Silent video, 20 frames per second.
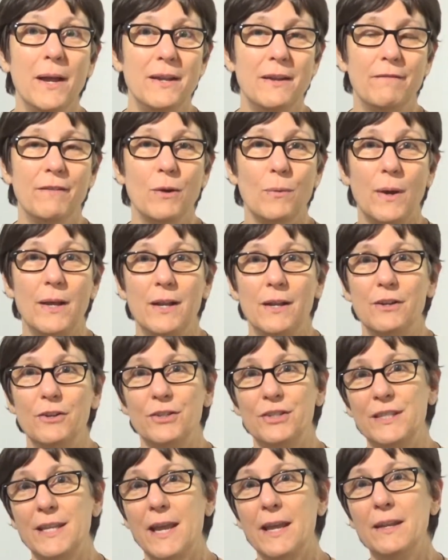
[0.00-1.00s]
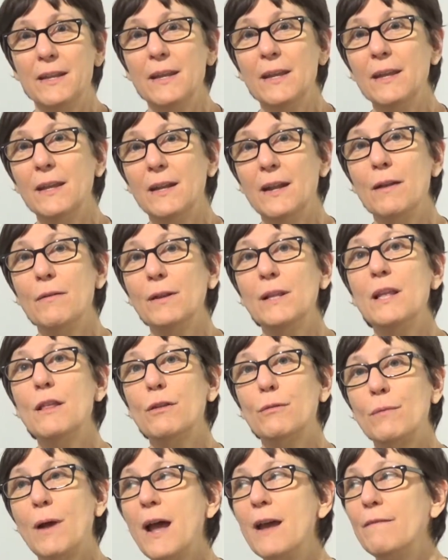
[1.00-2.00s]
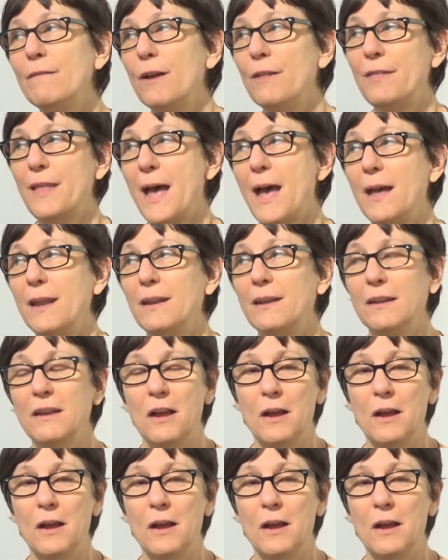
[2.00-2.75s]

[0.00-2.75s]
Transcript: I never quite understand it, and I really thrive on that.